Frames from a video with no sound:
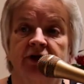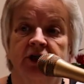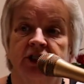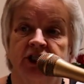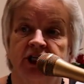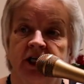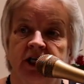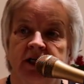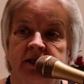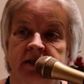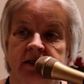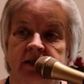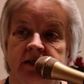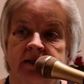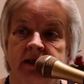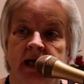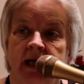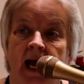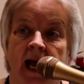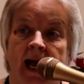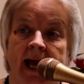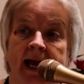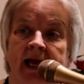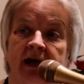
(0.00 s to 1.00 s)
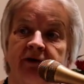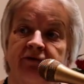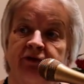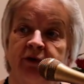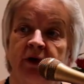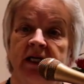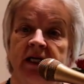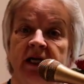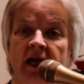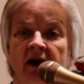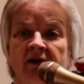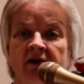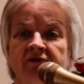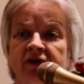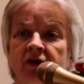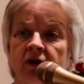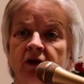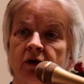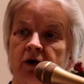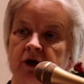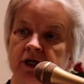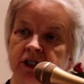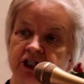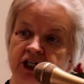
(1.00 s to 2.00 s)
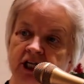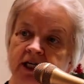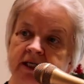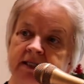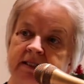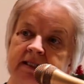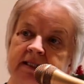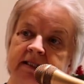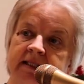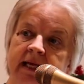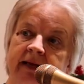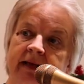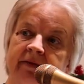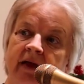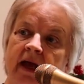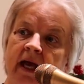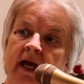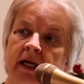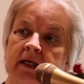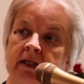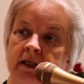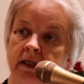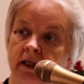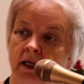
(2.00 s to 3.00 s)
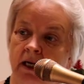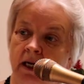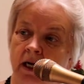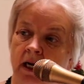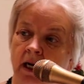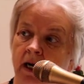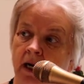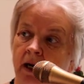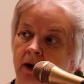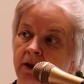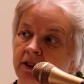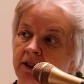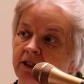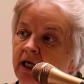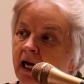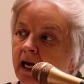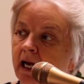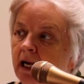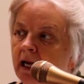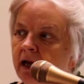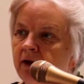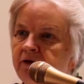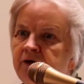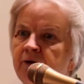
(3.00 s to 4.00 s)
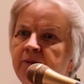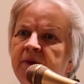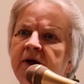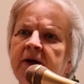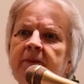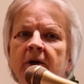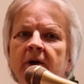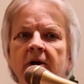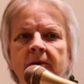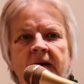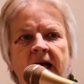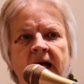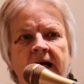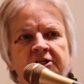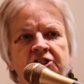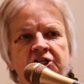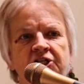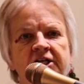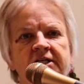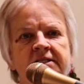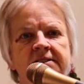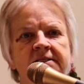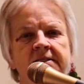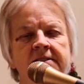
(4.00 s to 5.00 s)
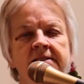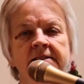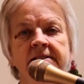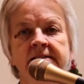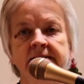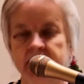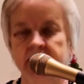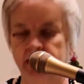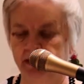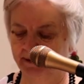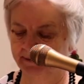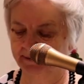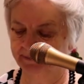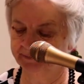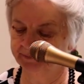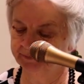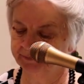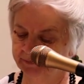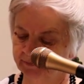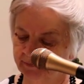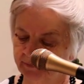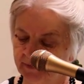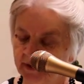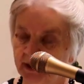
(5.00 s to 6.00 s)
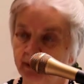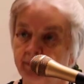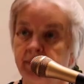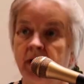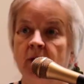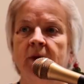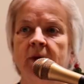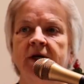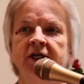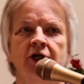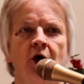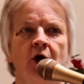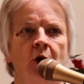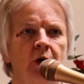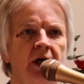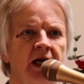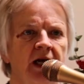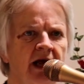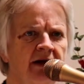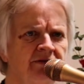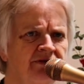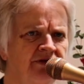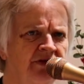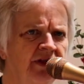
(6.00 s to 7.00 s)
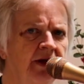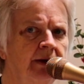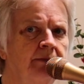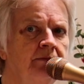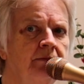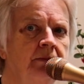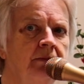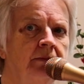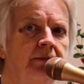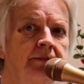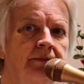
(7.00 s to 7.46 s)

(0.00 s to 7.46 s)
for Jesus. If we love the Lord Jesus and then tell other people about Jesus, but we don't love them,